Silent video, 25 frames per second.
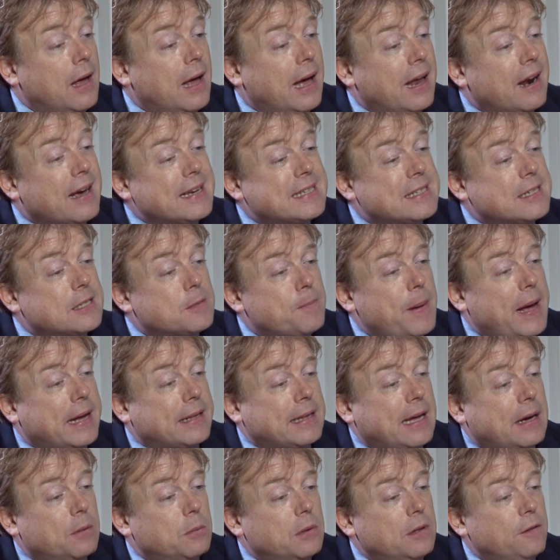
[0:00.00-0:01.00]
And I
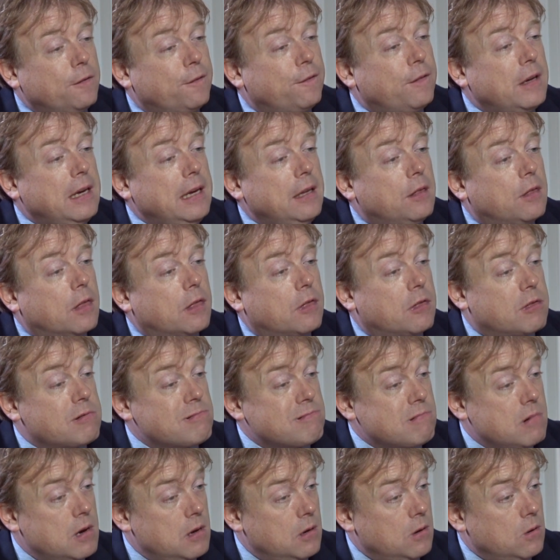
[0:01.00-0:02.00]
suspect that will feed
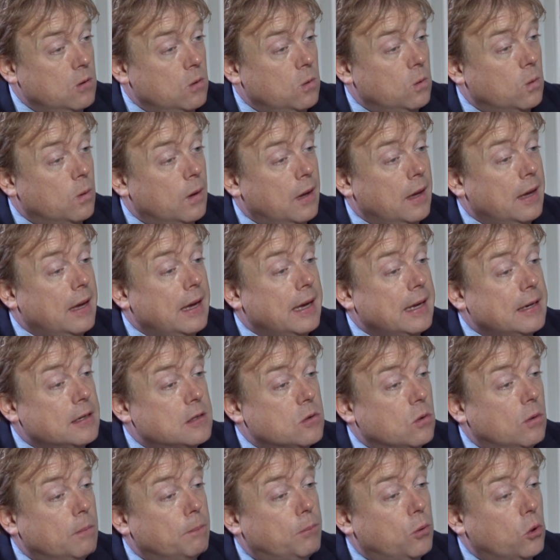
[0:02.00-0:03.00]
through
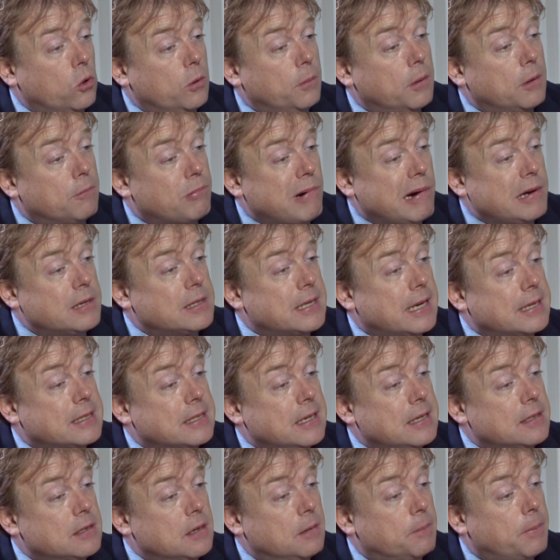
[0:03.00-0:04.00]
into employment
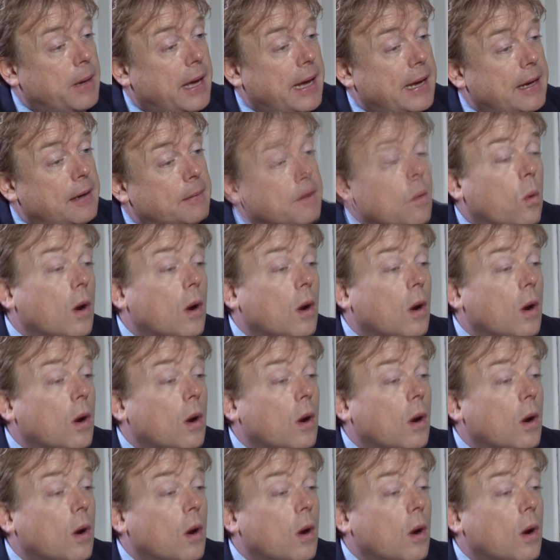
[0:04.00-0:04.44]
processes and pay.